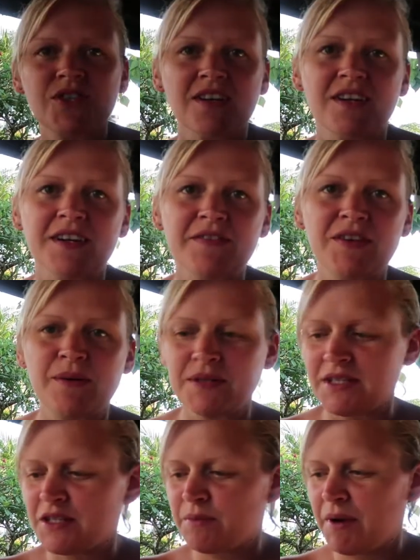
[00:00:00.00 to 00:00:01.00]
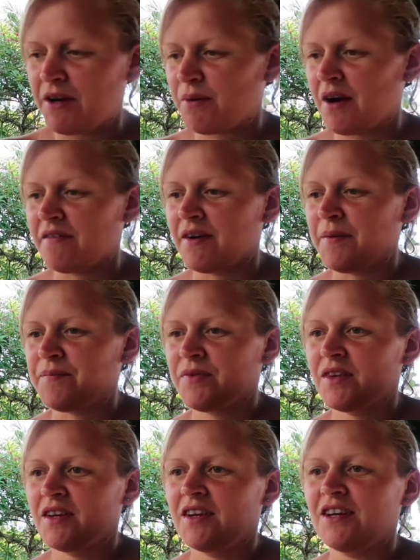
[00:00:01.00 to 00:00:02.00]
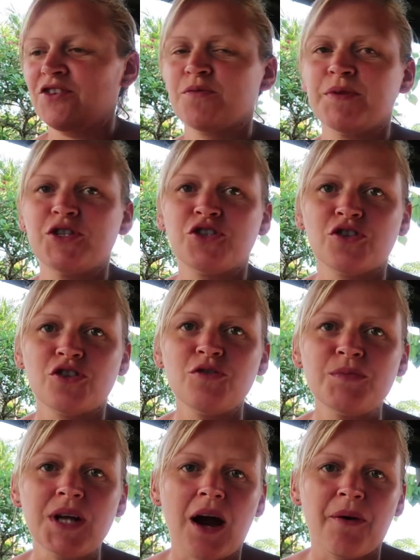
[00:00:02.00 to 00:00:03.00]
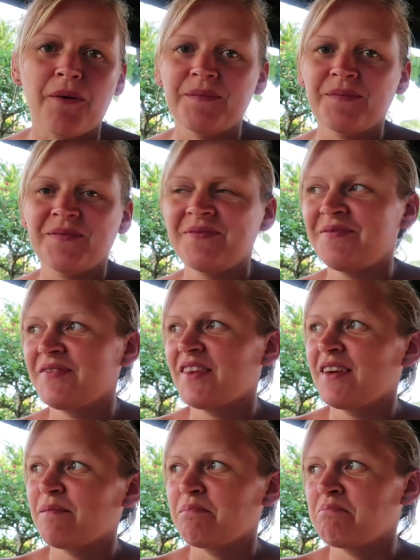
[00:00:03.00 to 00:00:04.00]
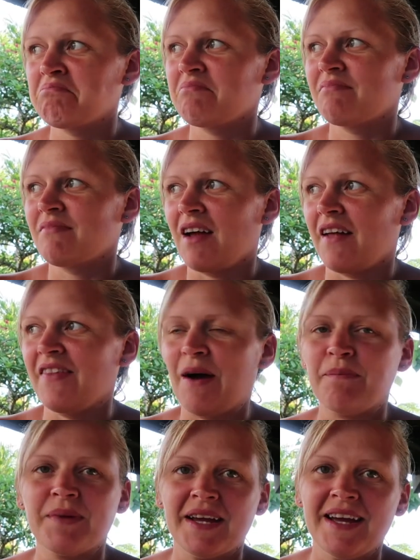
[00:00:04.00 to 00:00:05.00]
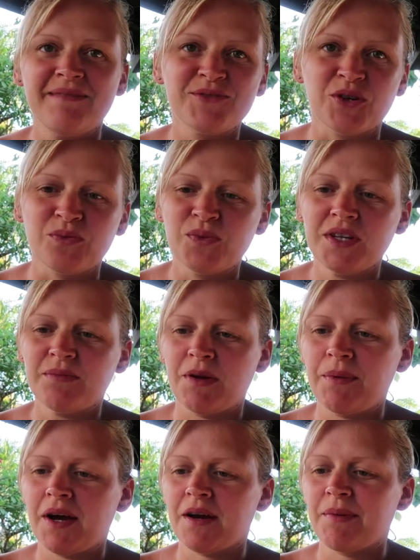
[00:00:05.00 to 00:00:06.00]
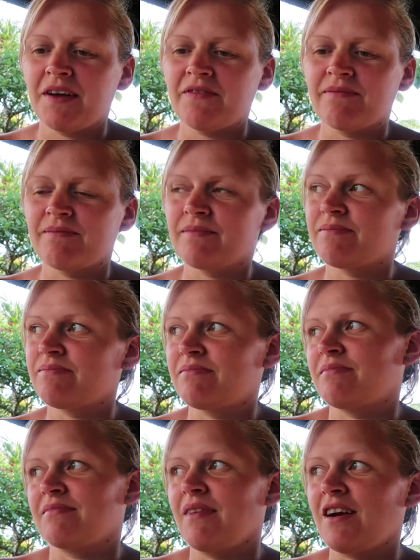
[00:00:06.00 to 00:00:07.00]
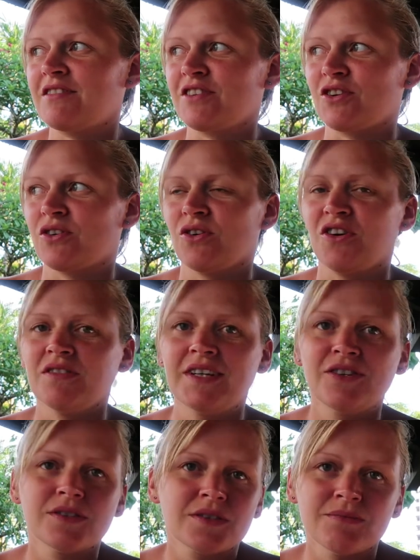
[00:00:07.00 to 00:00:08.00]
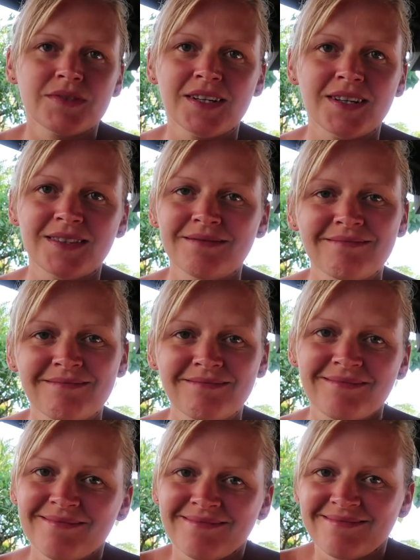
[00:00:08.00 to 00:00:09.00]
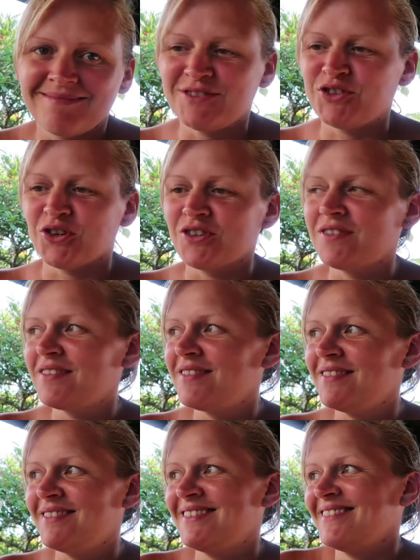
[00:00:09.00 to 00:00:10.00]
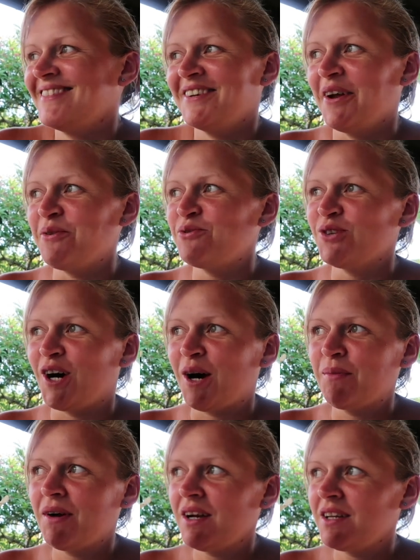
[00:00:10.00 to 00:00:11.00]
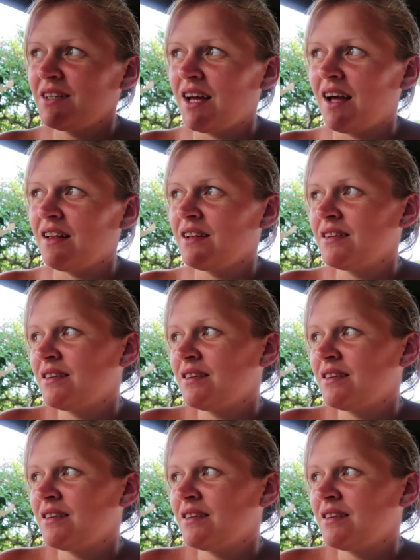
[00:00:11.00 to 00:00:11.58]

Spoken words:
saying like if that was in Spain or whatever, it'd just be scooped out and that'd be it, done with. Maybe add a bit of extra chlorine or something and done. No drama. Yeah.